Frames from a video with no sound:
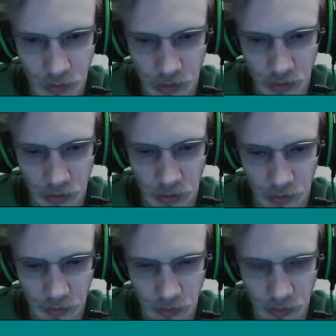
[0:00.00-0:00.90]

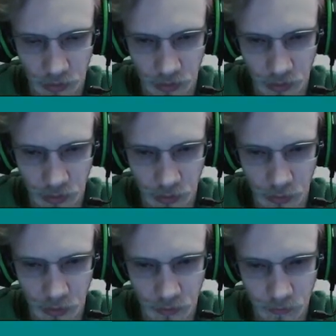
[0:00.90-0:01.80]
yeah, I see it a little
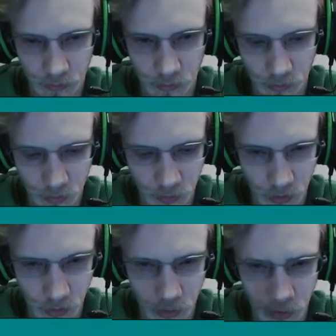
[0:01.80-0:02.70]
bit. That